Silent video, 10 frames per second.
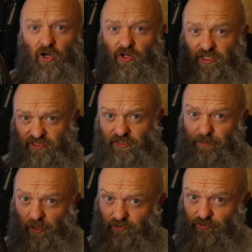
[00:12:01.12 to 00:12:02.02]
on a sub
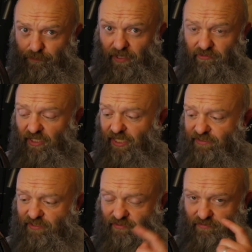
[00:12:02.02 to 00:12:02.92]
£100
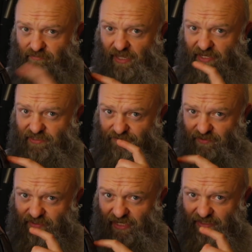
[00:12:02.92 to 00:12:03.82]
lid, that is a
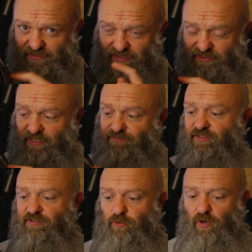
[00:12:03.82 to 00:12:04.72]
fantastic safety
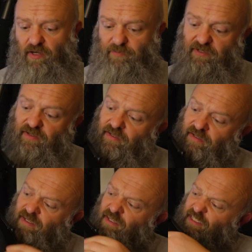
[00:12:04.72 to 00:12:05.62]
requirement.
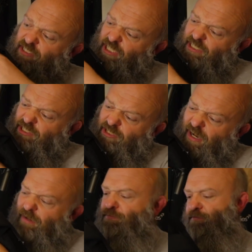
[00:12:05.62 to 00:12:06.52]
The chin strap